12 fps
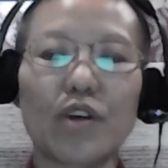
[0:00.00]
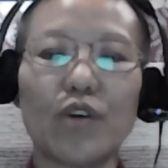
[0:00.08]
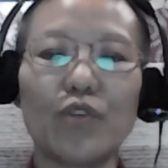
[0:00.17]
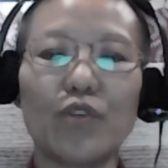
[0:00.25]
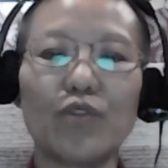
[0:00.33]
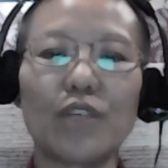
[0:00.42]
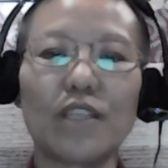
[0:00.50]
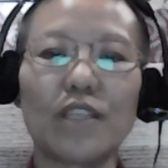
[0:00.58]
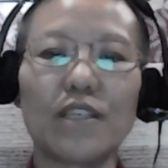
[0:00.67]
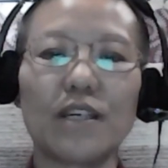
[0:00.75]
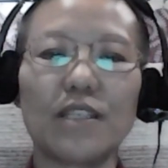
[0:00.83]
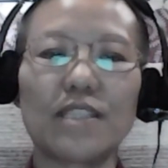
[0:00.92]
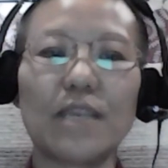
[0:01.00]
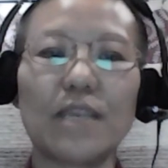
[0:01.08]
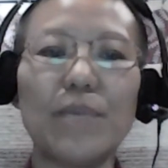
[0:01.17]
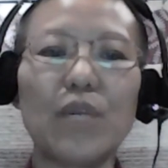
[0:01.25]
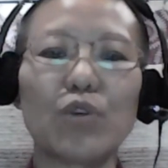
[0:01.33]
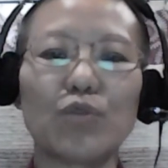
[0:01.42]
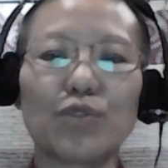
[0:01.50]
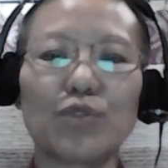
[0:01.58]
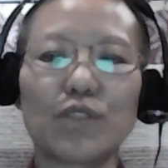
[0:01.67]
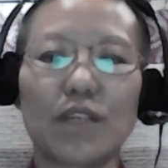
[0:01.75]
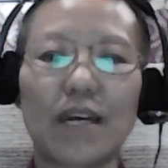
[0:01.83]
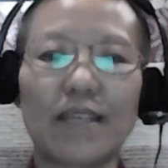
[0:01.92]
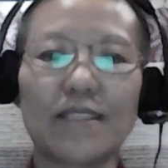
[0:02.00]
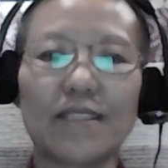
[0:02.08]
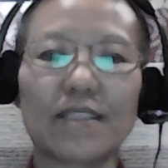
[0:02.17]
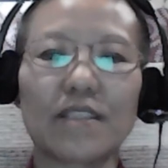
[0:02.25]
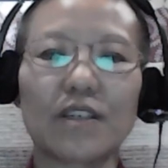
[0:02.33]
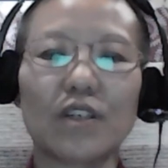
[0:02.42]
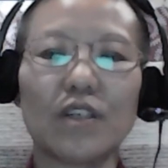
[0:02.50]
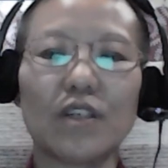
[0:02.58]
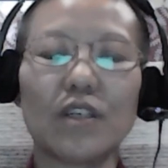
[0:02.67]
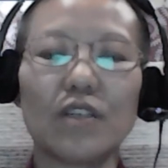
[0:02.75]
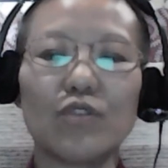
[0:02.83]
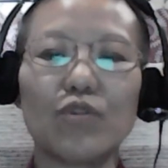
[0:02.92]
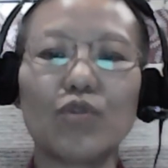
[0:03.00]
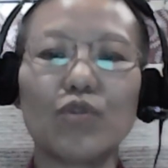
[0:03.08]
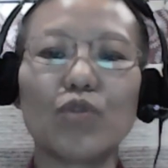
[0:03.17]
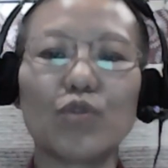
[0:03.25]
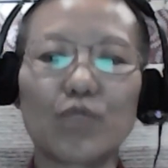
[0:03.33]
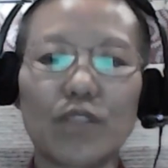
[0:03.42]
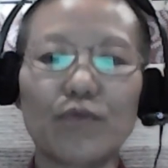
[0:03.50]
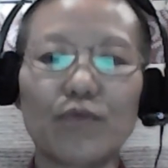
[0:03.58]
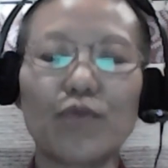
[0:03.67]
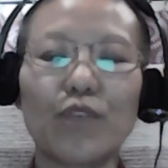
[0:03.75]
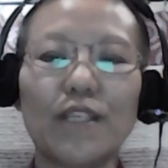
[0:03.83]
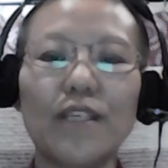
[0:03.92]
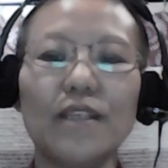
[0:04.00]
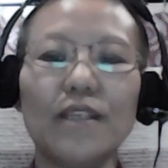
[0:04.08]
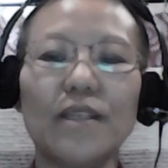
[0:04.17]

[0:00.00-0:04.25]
or you can semi-close the eyes. Don't close it fully,